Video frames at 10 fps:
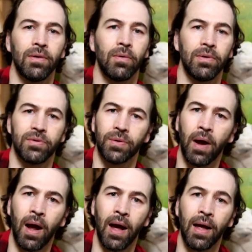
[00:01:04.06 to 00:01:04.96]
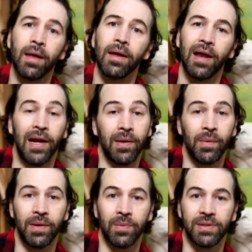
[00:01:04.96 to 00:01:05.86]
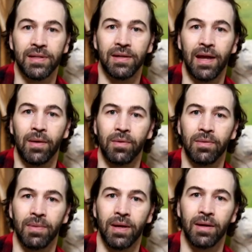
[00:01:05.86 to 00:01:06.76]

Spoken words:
or draw anyone that would sit down with me.